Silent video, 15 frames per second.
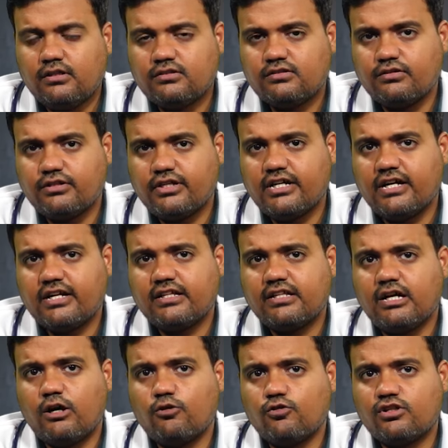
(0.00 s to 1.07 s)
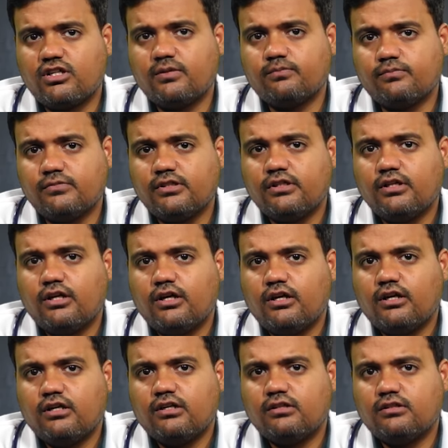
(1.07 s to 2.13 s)
So regarding the outcome,
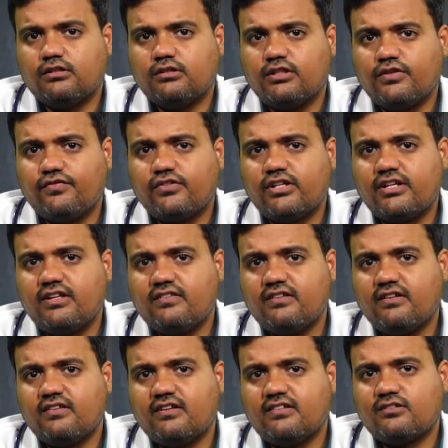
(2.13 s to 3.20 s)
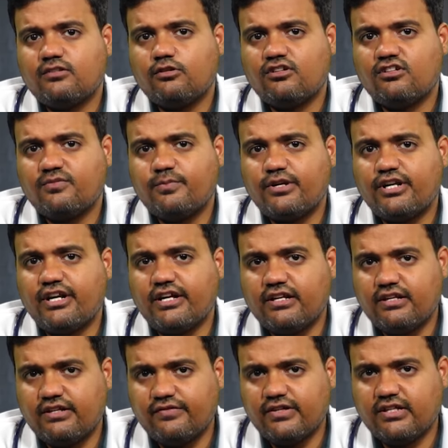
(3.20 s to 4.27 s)
uh, if the disease has not spread
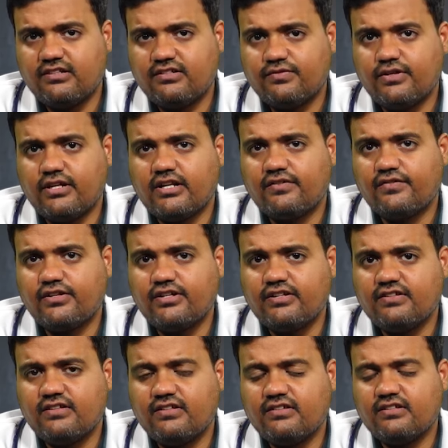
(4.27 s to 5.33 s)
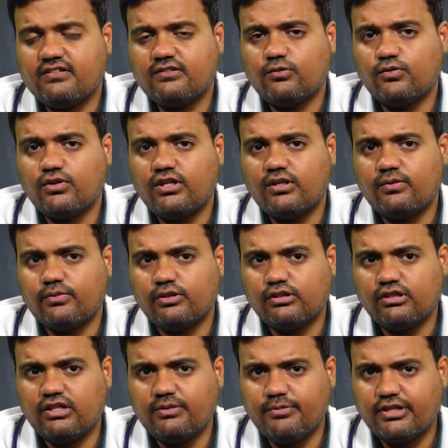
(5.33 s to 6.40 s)
anywhere elsewhere and the disease is only uh,
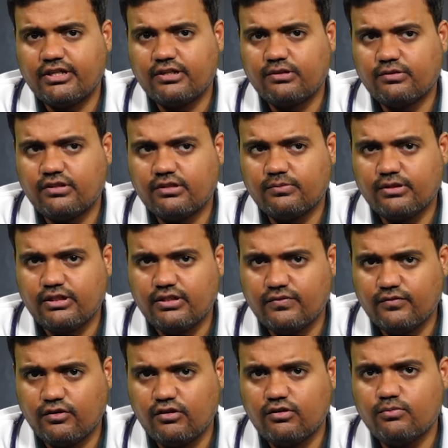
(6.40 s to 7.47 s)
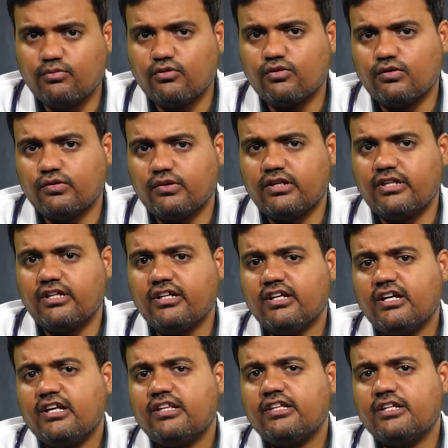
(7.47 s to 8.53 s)
limited to the involved bone only,
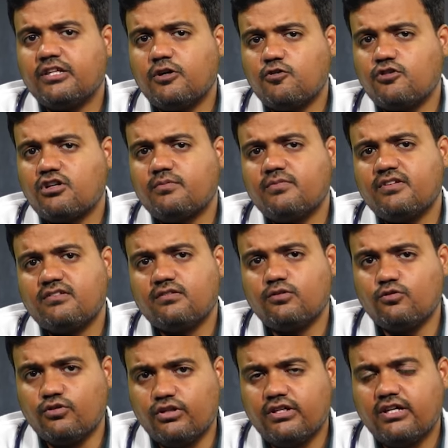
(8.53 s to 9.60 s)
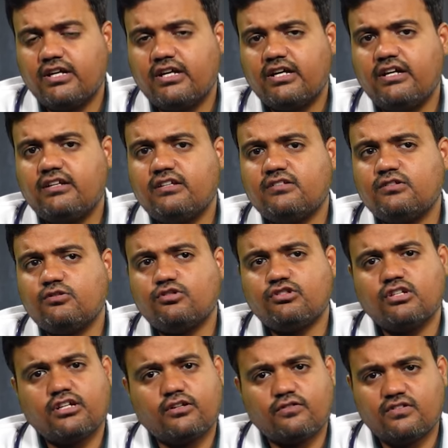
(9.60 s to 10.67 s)
then the outcome is good it is
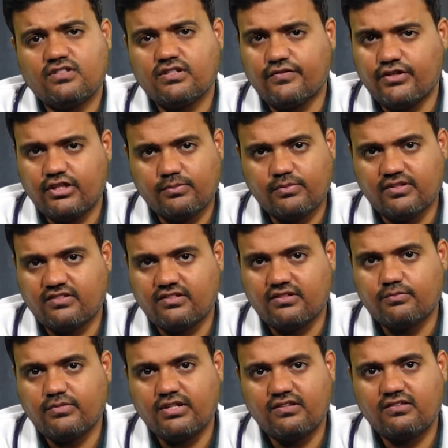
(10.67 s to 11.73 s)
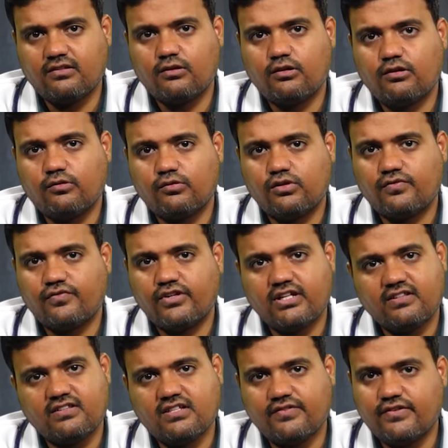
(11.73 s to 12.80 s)
usually around 70% means out of
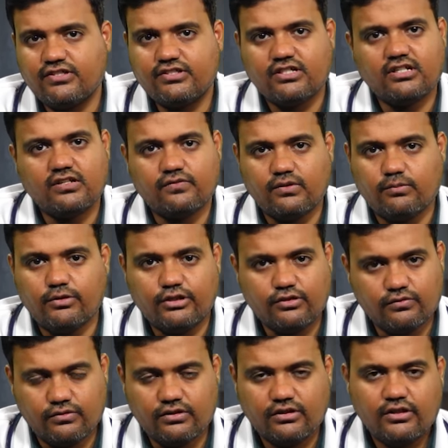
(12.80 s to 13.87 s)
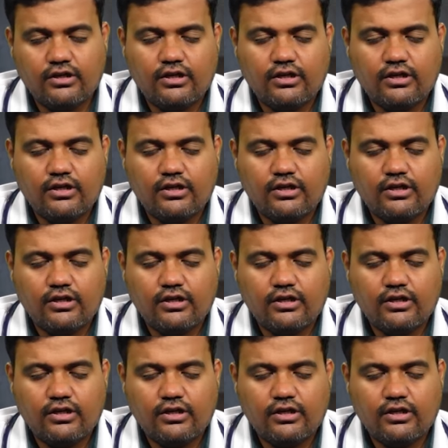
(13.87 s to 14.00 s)
10 7 children will be cured